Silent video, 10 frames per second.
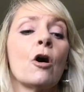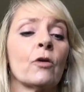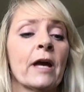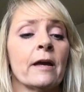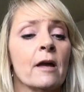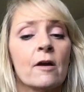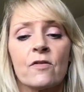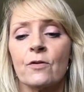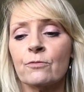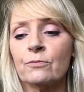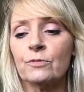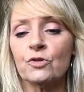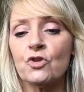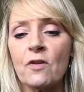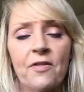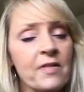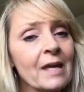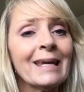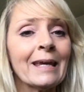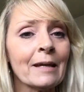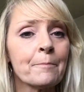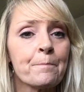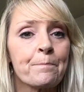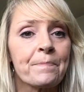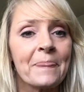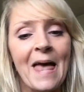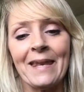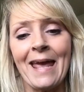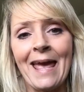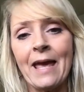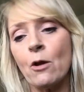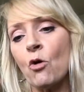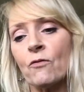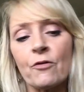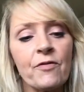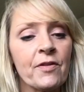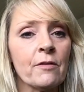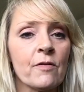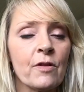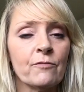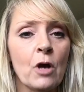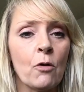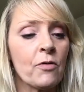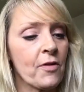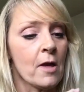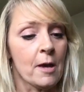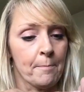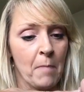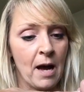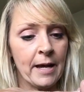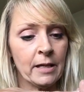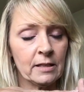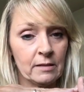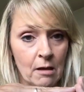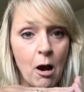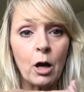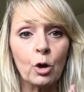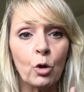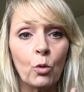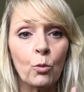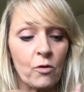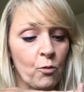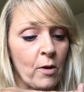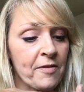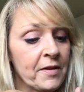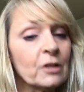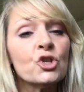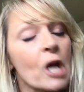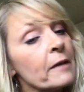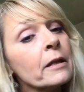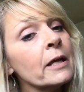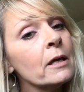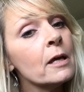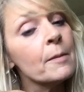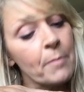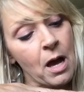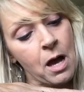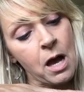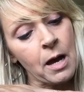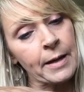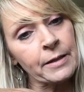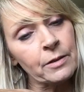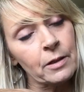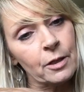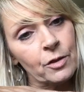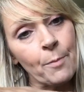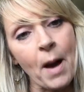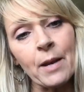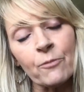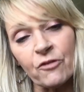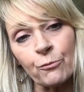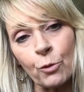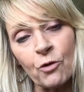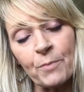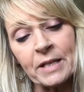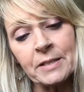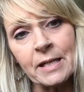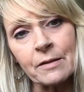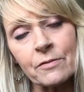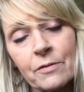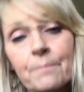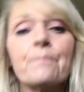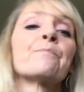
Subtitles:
Okay, so just singing that A over a series of notes, my tongue was resting gently behind the bottom front row of my teeth.